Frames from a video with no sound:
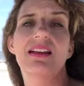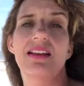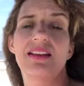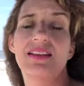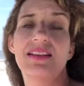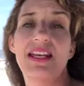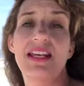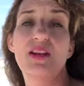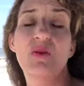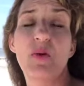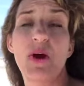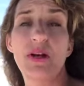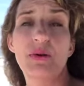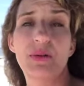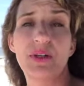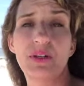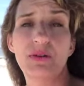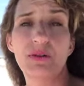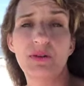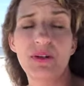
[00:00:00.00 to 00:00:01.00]
let's say you want to
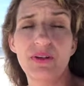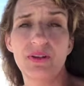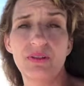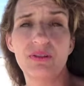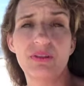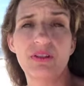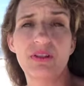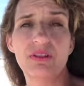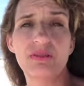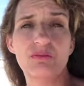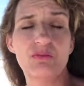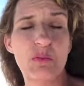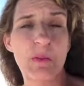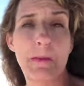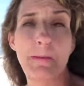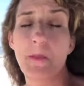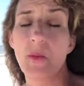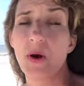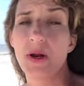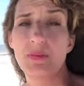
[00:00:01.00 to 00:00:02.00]
recruit
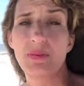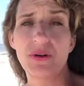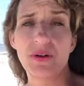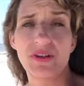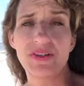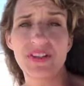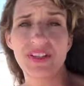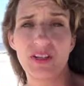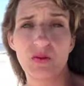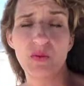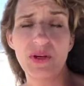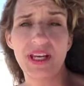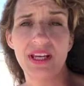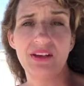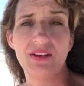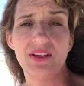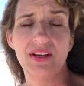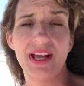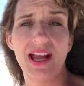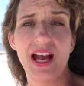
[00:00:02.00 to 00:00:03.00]
one person a week,
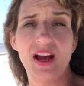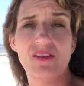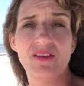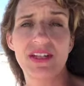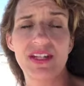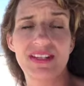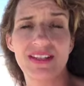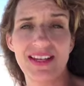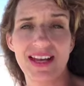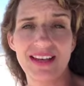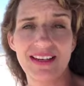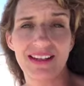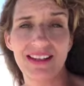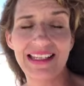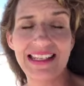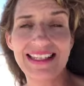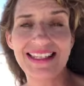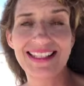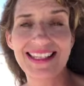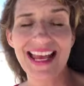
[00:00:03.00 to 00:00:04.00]
you're going to have to send at
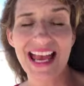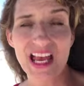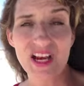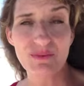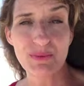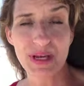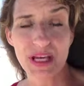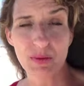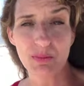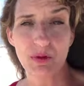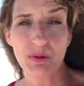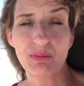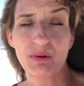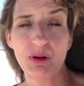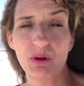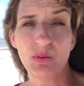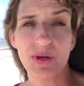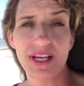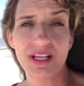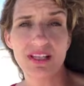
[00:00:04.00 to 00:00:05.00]
least ten people
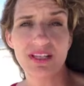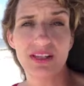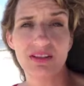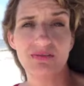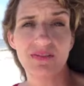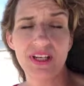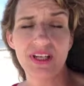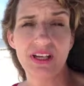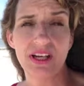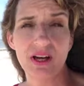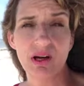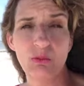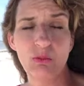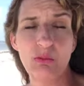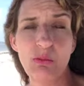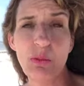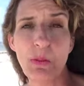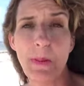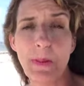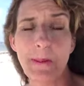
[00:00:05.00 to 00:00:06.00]
per week to the video.
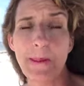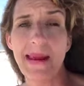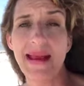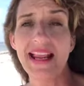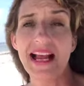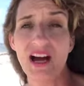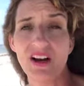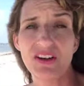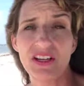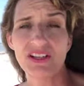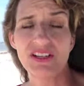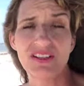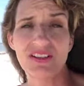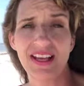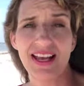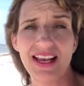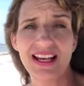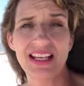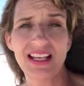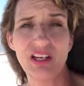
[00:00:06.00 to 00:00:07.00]
And how do you do
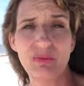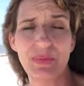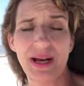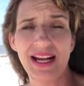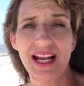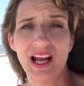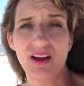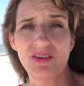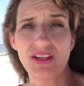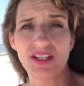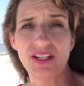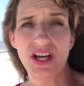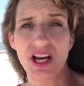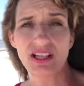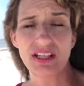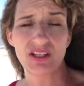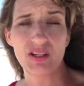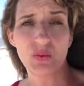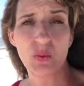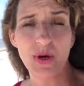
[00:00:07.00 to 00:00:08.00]
that? You might have to
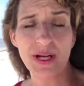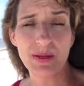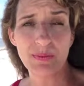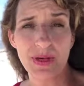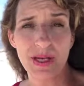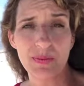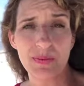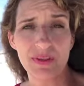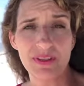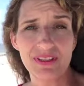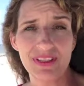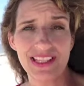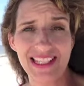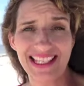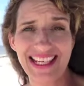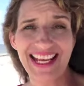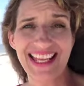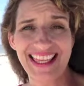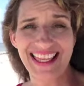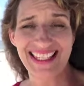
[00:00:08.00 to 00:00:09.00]
talk to twenty people
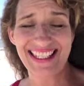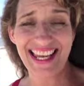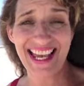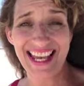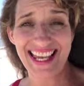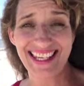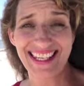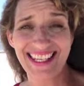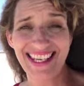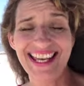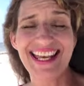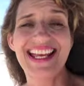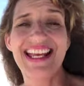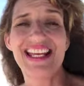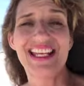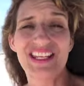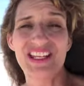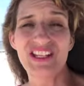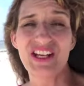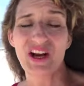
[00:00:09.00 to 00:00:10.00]
to get the ten
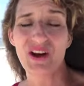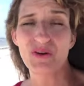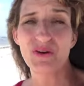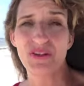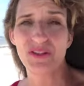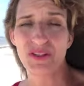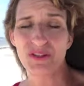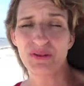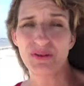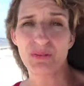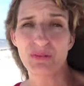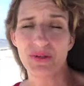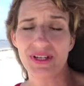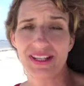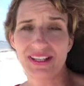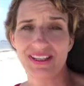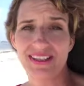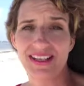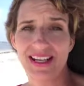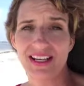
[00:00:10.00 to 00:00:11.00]
to go to the
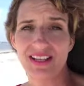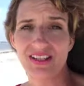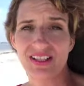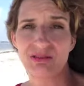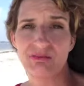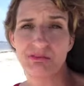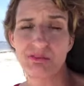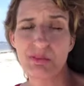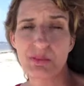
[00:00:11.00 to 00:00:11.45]
presentation.